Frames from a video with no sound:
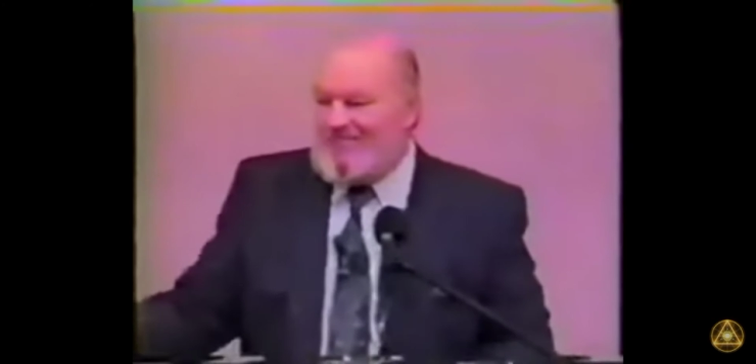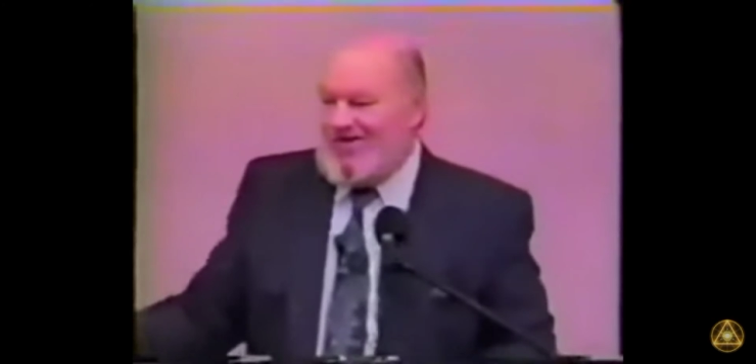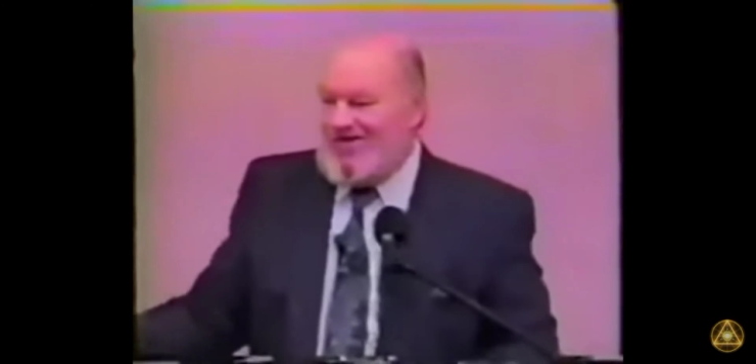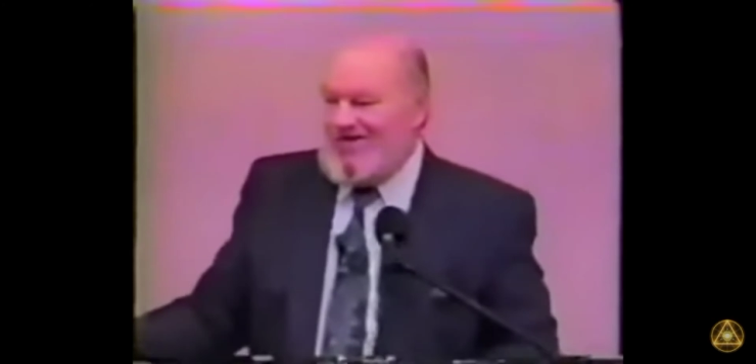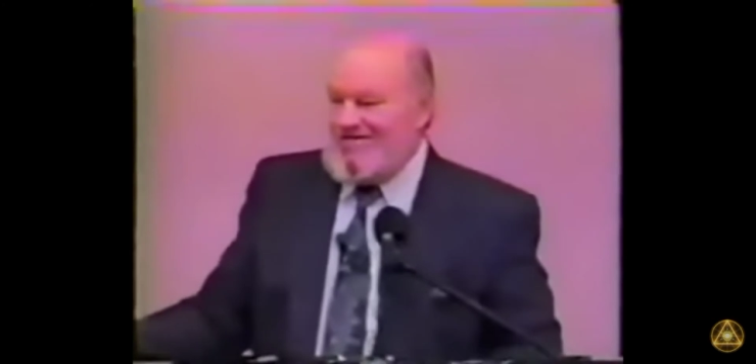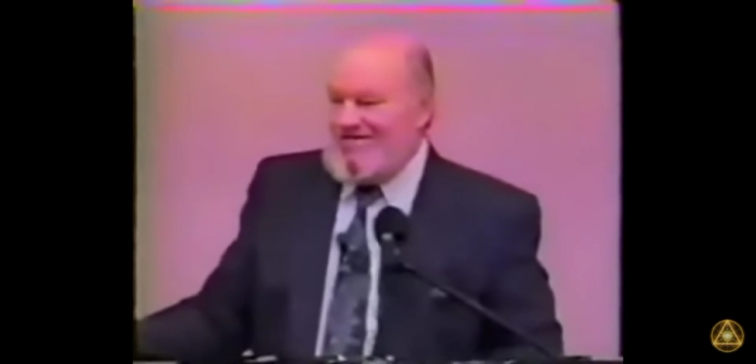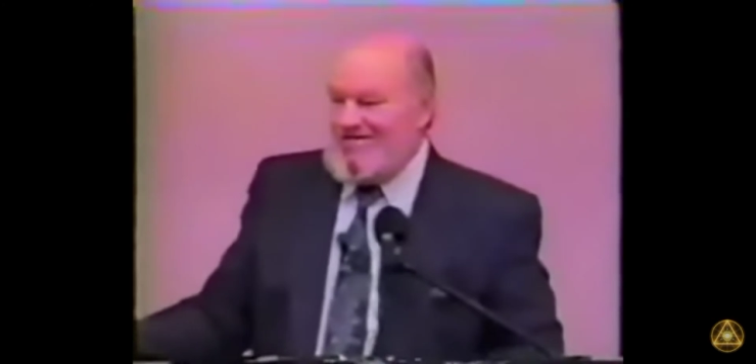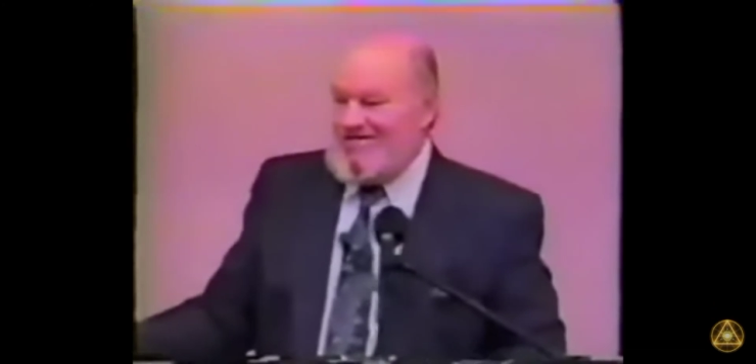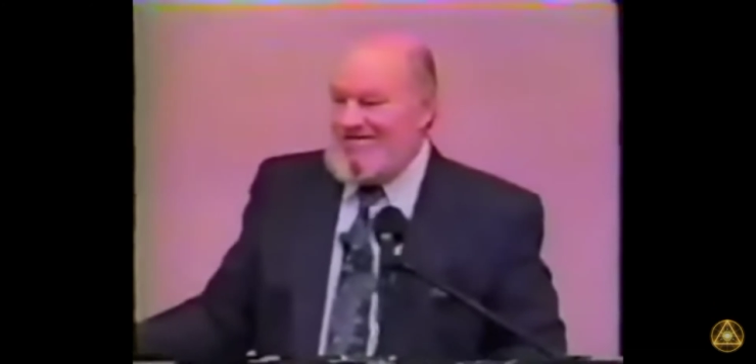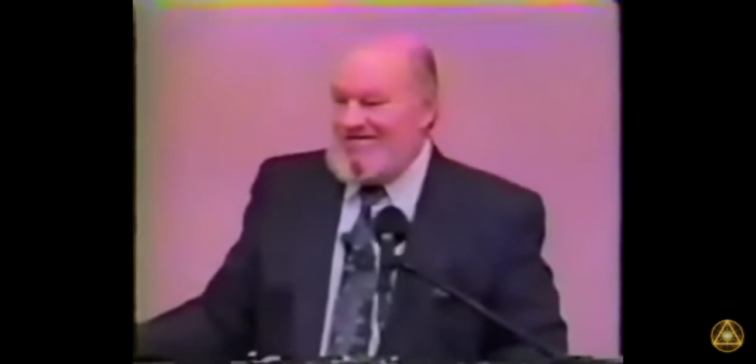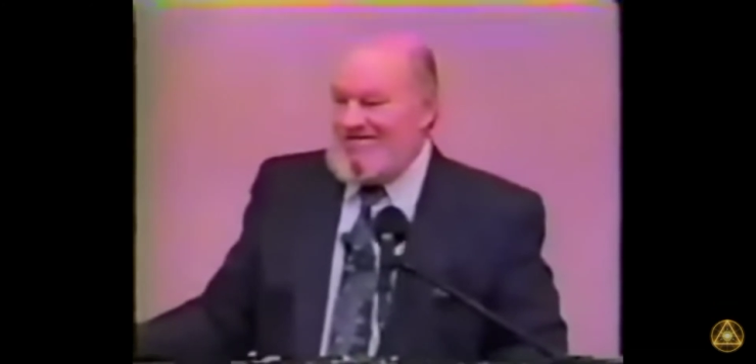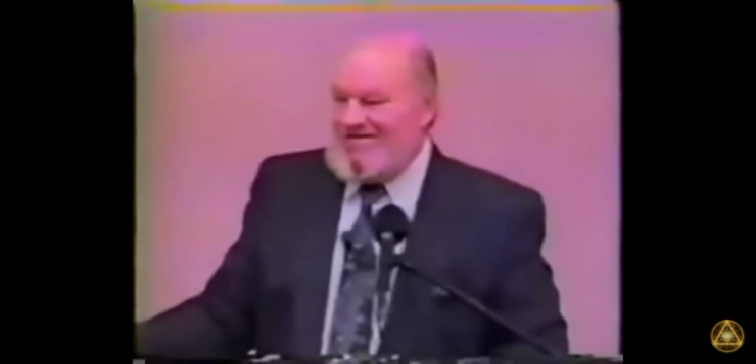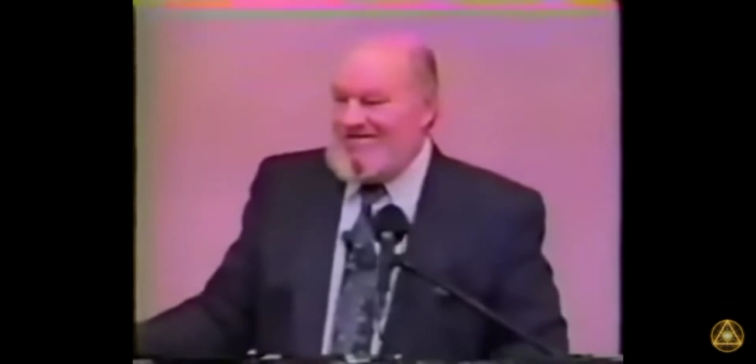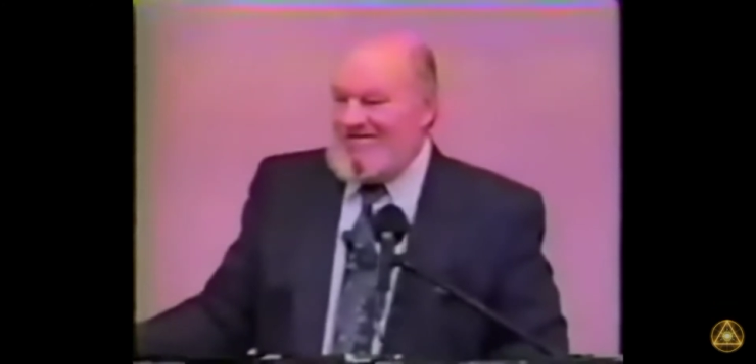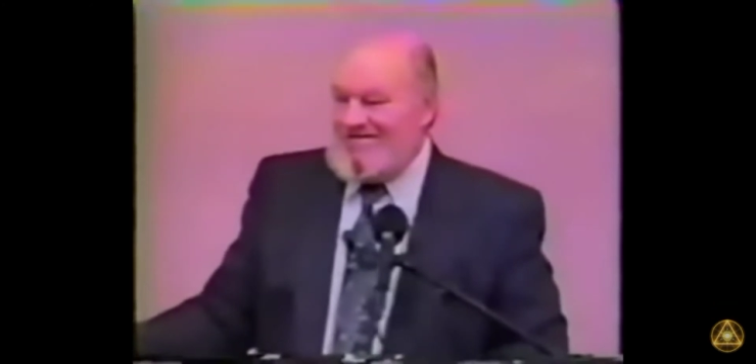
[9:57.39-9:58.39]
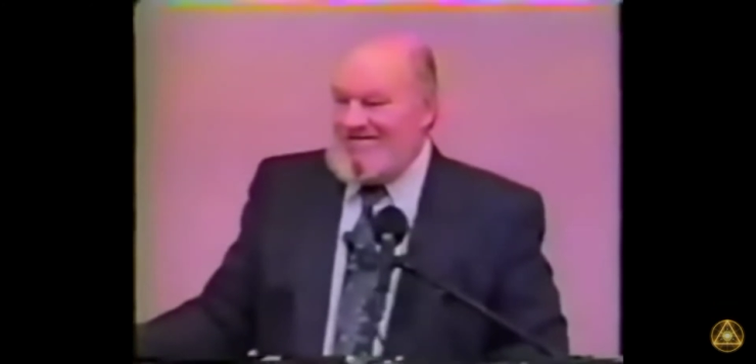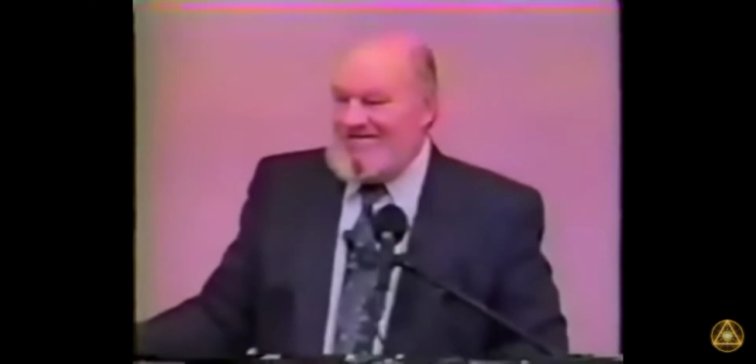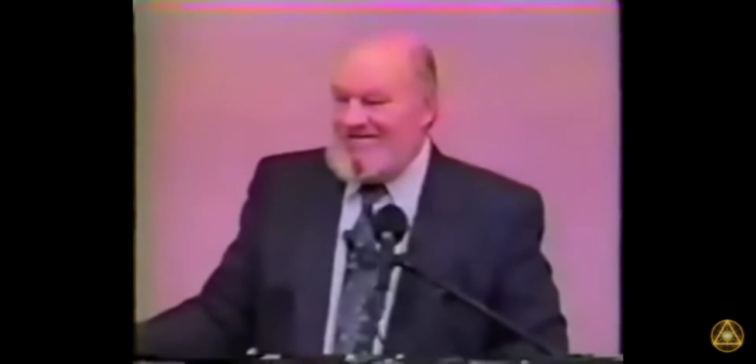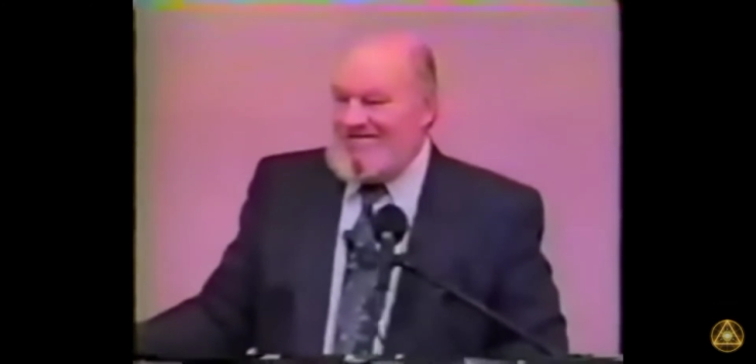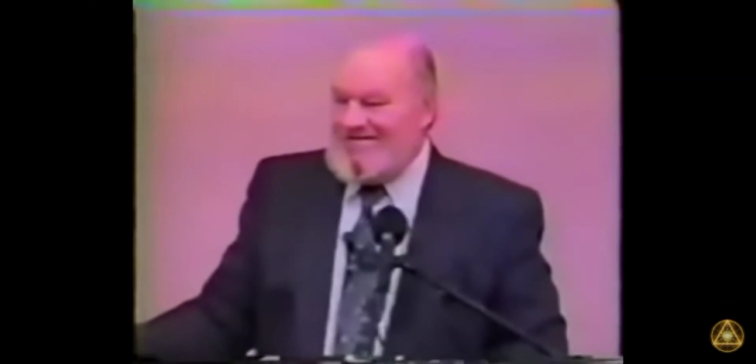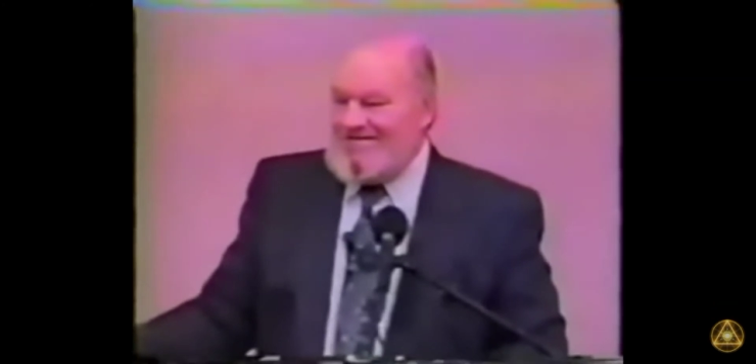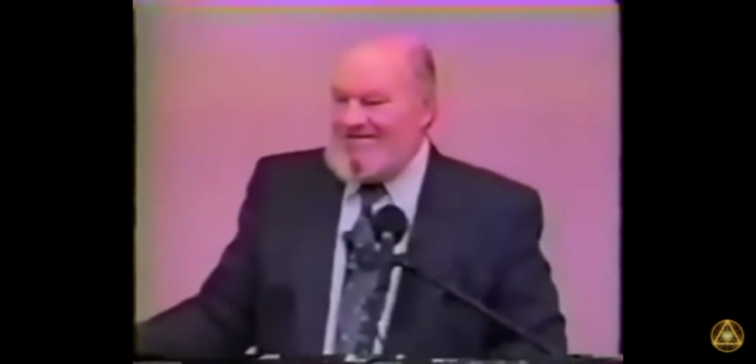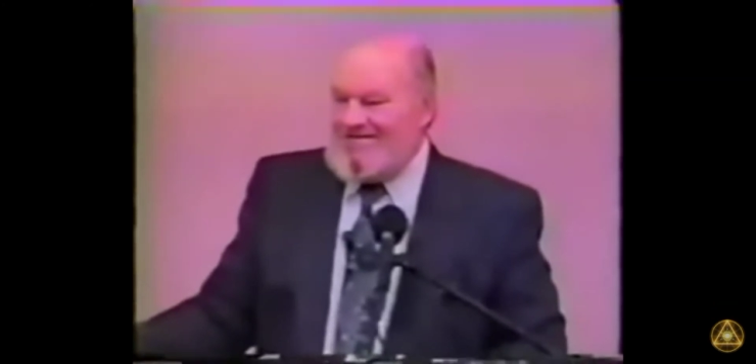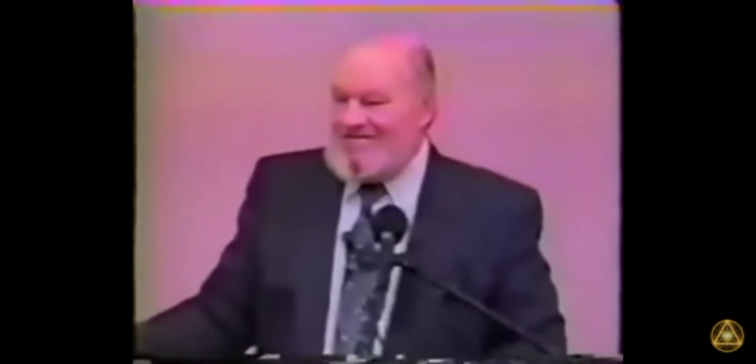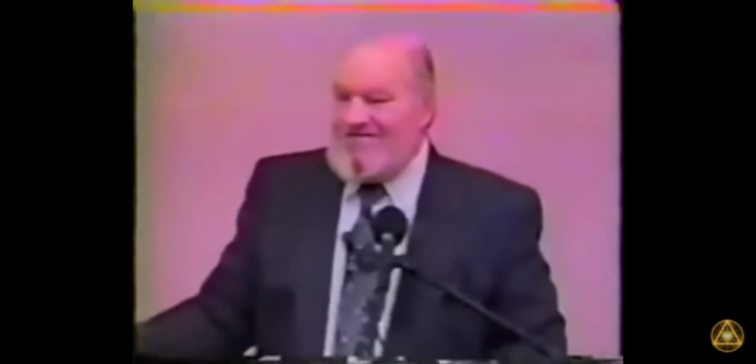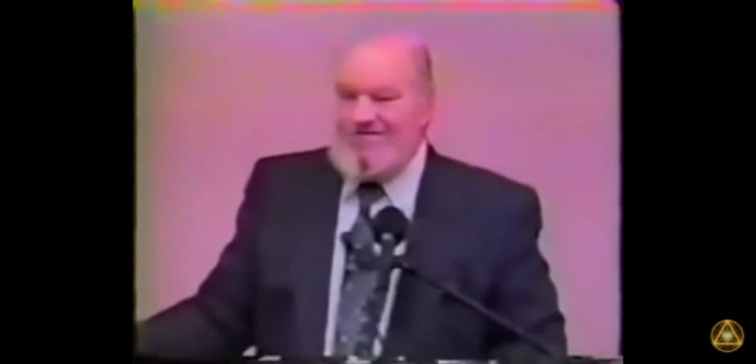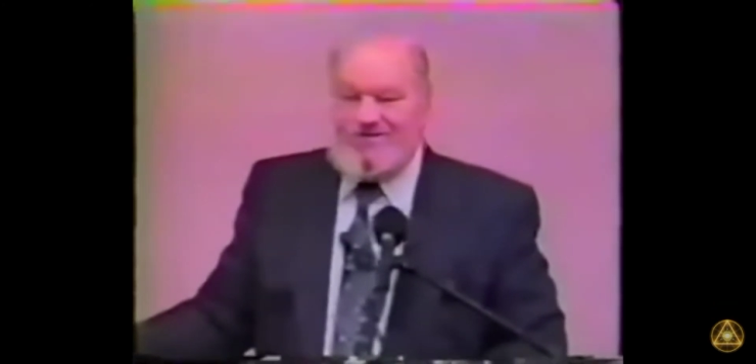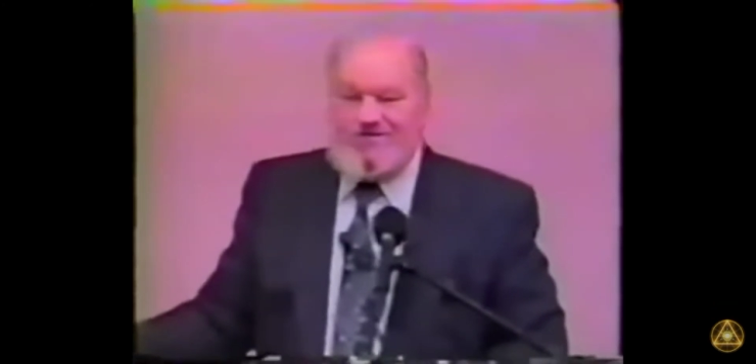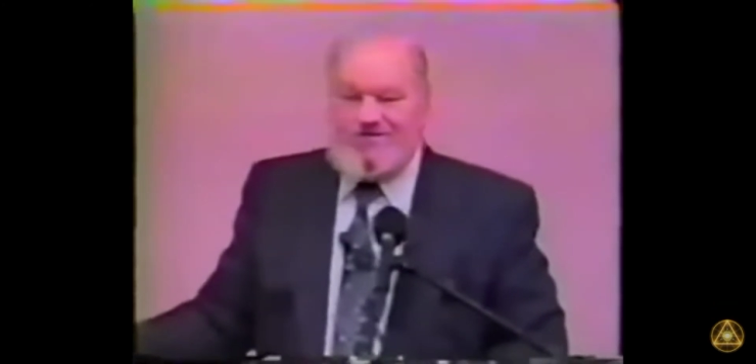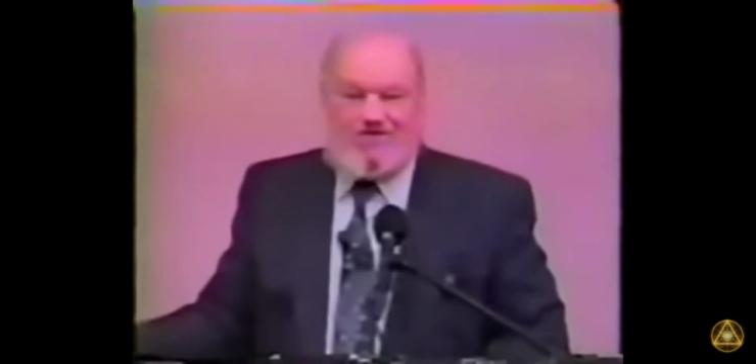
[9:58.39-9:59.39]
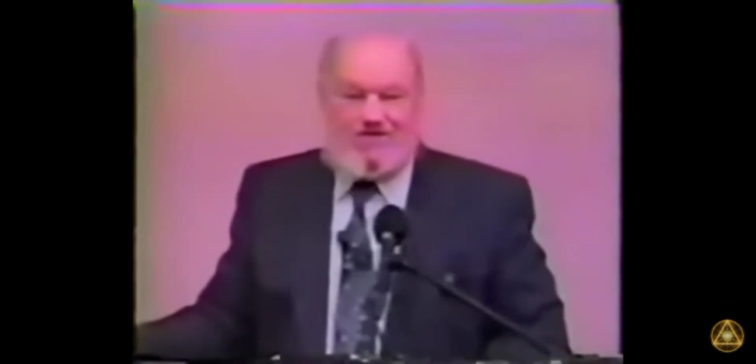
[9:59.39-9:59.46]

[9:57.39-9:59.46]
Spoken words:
all. usually within